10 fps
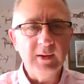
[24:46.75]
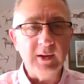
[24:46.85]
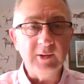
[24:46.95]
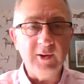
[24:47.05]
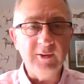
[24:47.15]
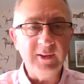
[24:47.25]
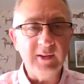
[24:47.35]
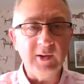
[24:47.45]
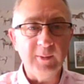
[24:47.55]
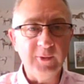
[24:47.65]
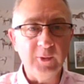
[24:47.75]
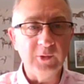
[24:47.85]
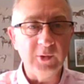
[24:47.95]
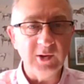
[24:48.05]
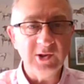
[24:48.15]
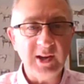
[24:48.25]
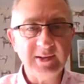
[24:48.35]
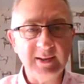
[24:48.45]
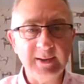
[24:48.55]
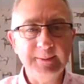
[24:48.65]
Her time figure the time before was good at
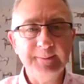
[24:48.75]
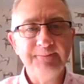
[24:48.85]
Chester,